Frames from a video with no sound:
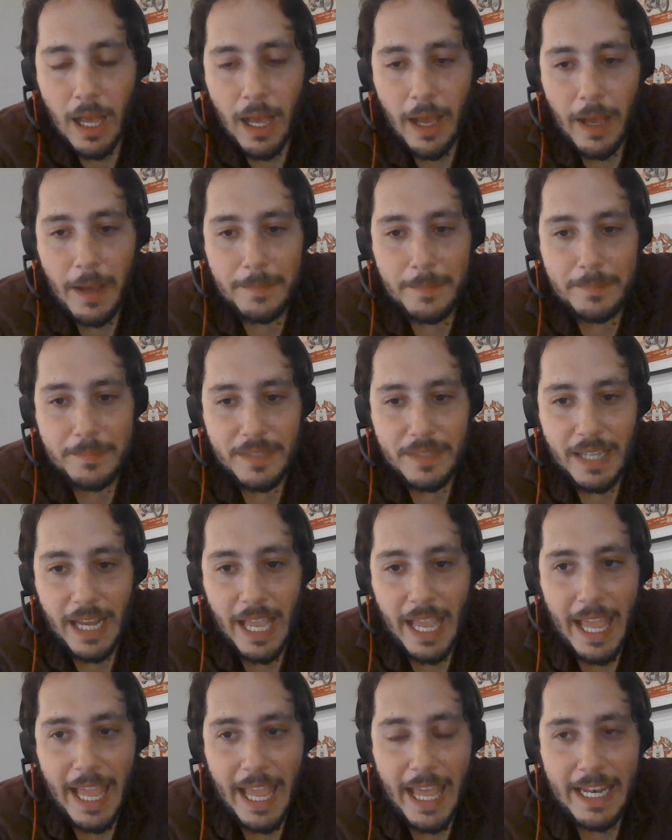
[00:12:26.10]
And
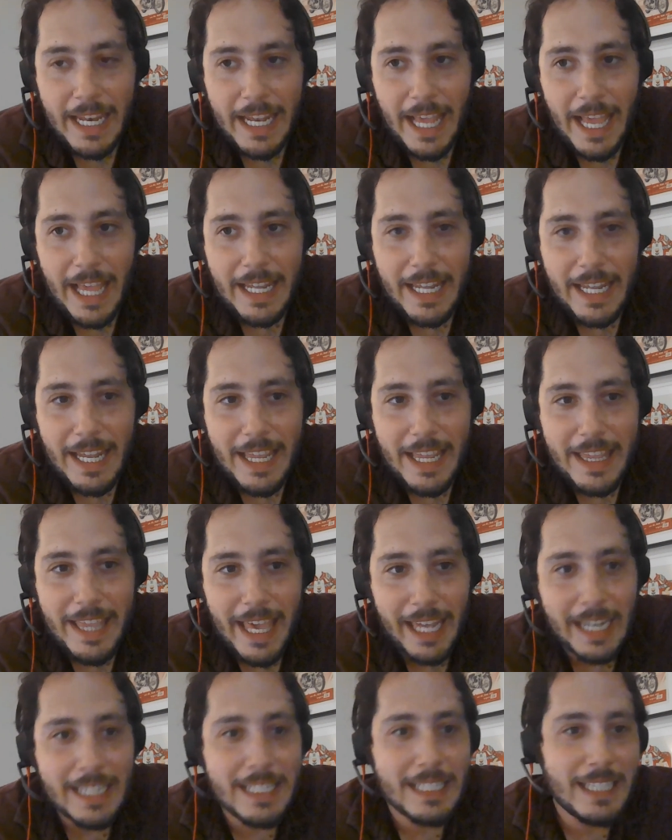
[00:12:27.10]

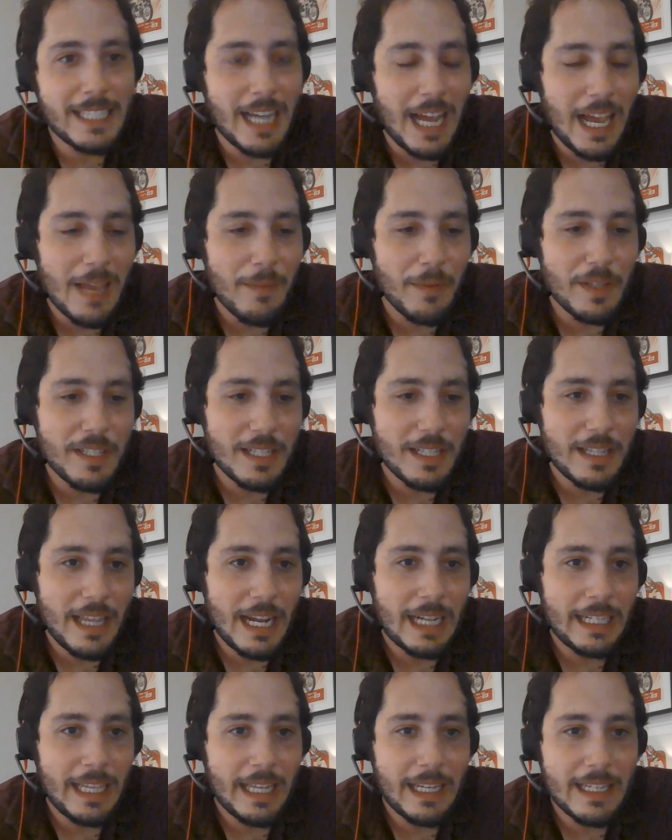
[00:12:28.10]
that is a time when
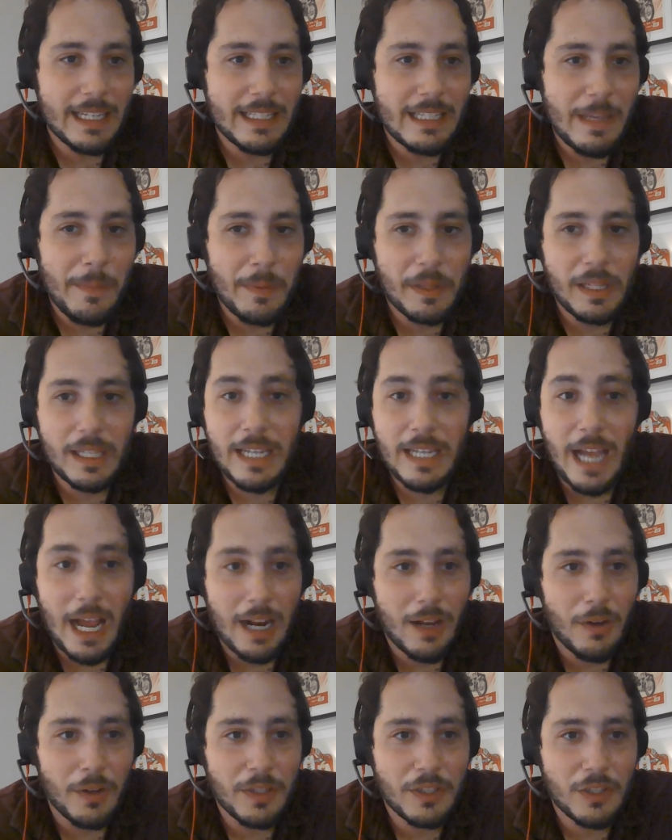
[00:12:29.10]
synthetic data is typically
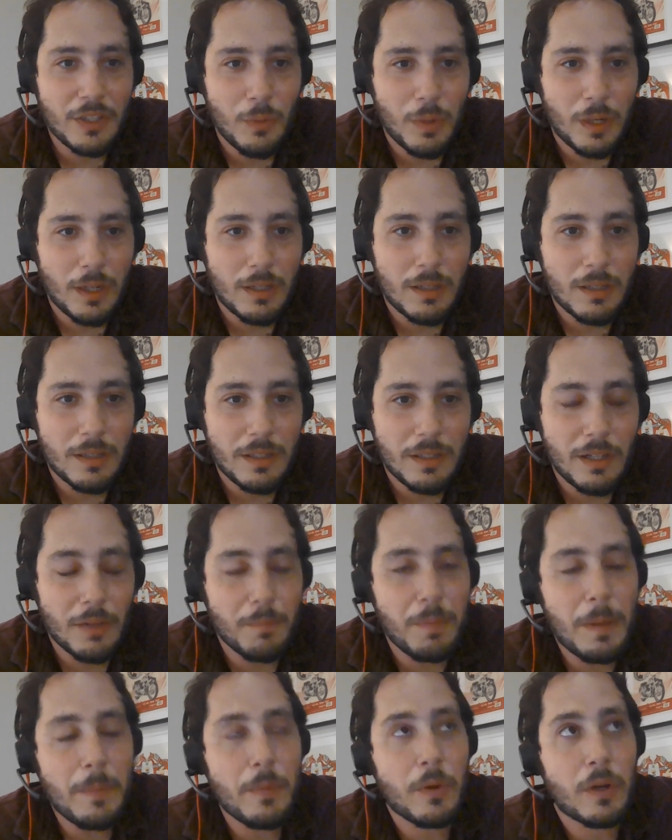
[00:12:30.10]
not going to work.
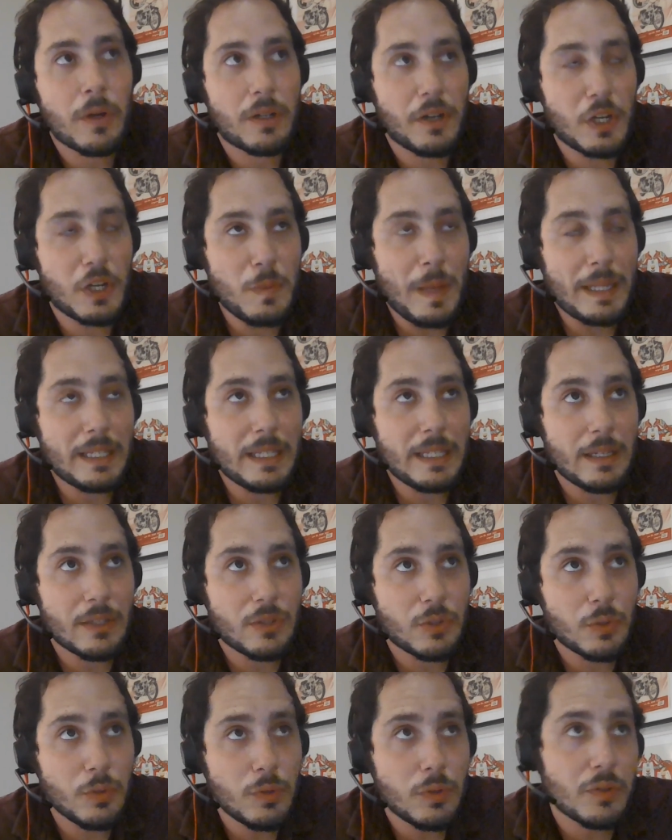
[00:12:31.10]
People are expecting
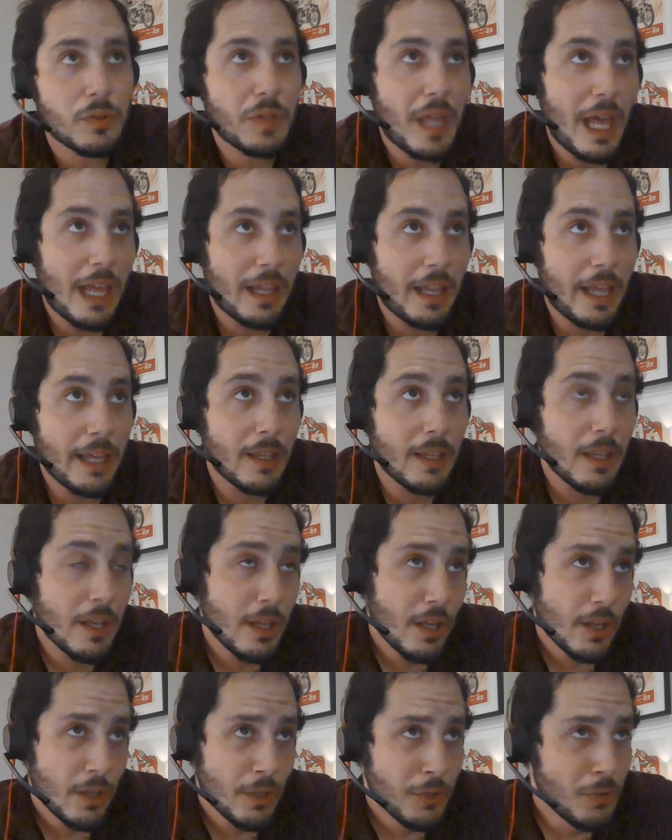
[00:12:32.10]
a tool that
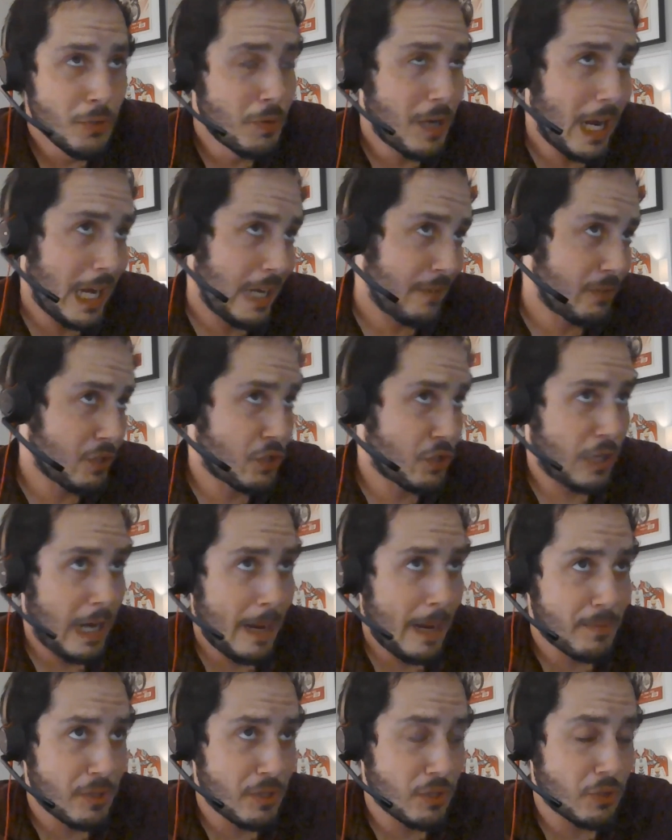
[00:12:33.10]
you kind of
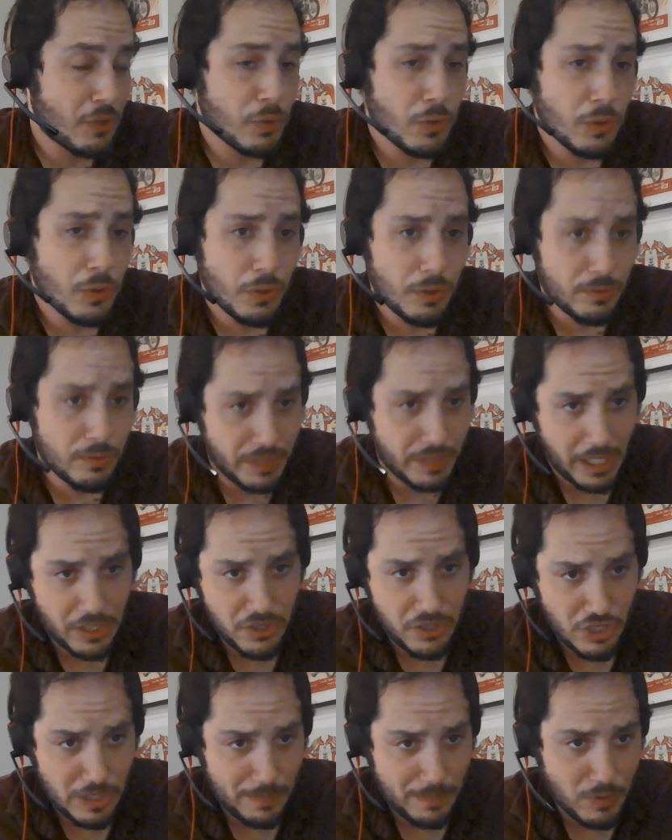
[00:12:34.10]
describe to the tool the
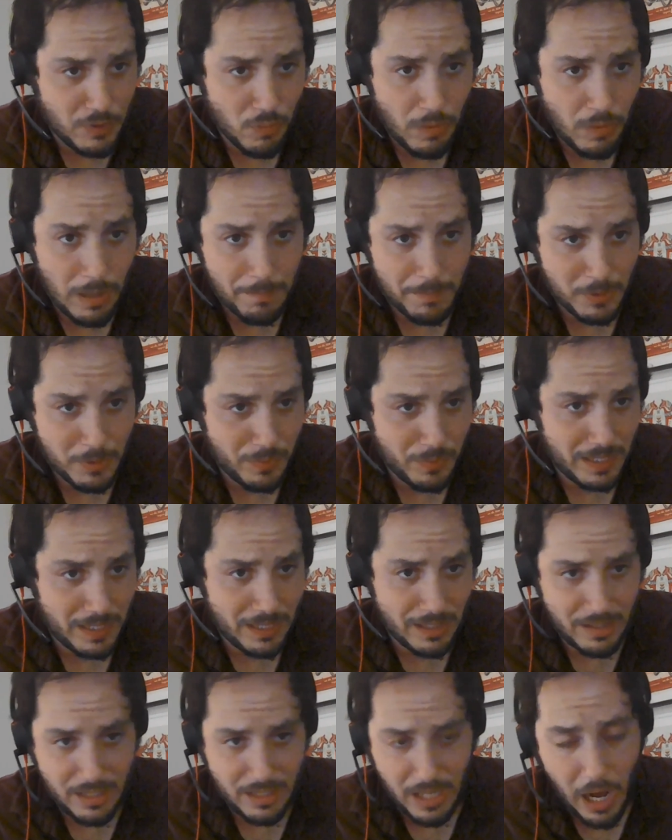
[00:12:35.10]
relationships you want
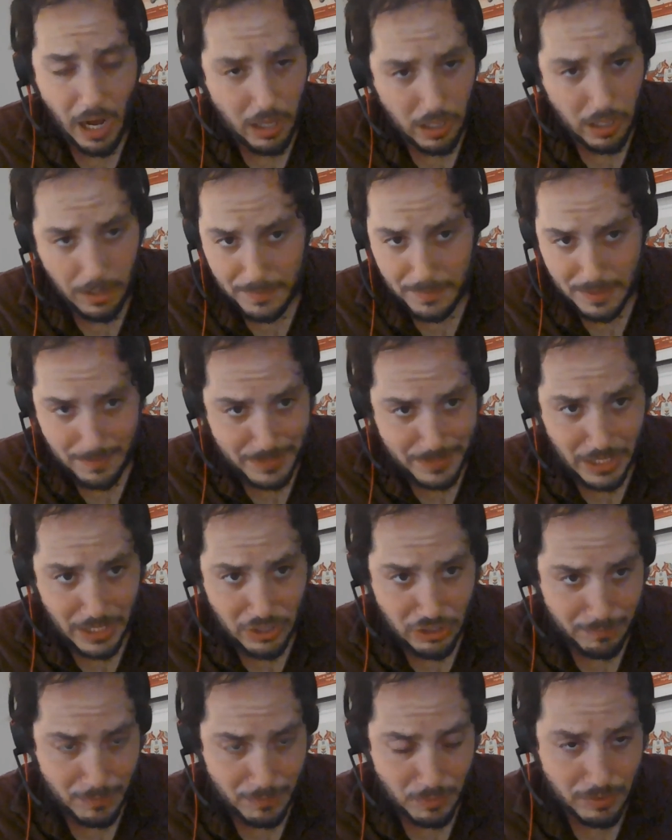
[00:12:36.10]
between columns and
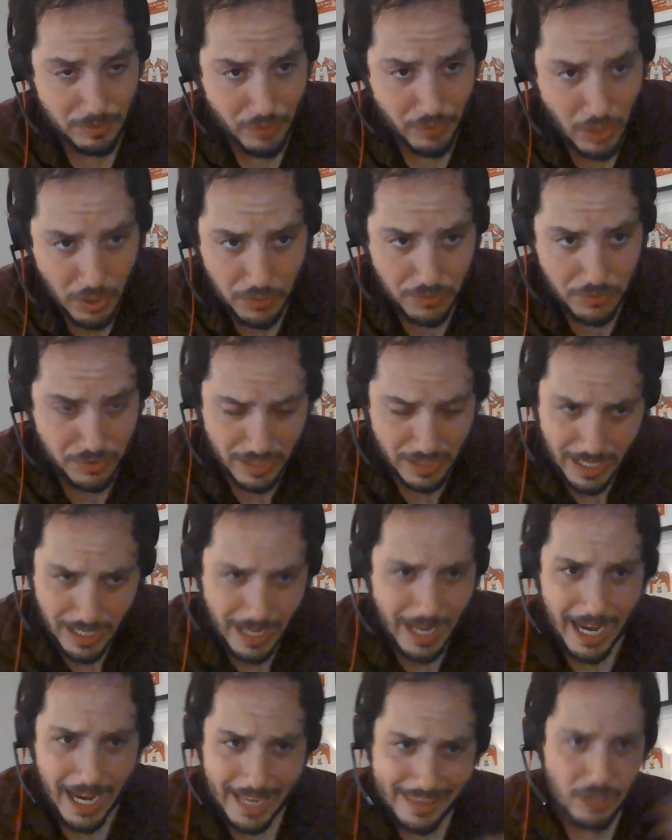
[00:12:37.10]
potentially between rows,
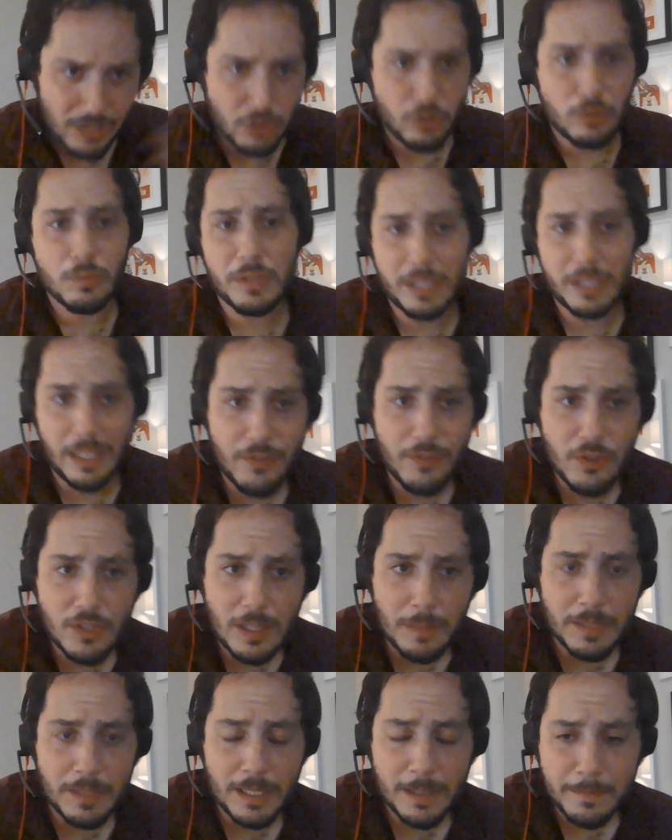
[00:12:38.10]
and the tool will give you
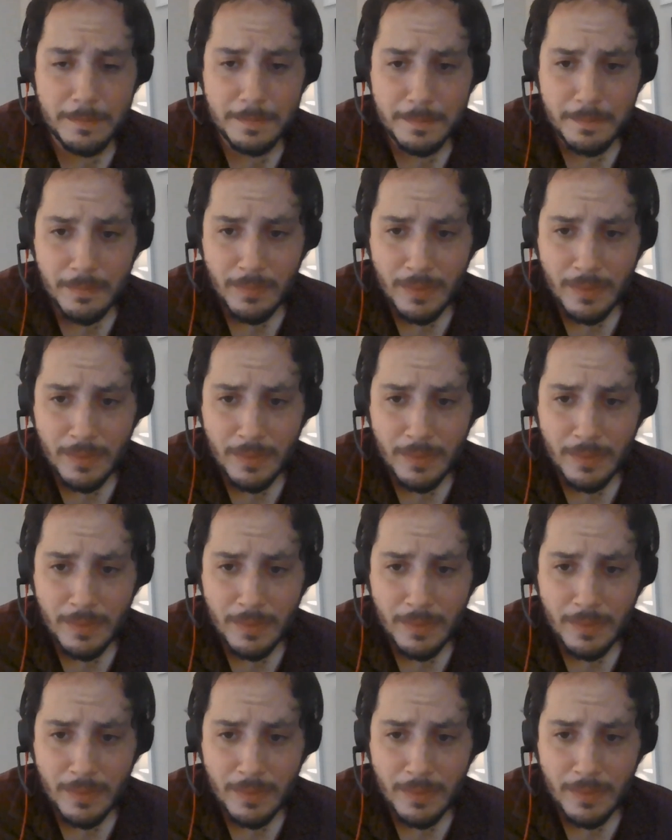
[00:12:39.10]
something.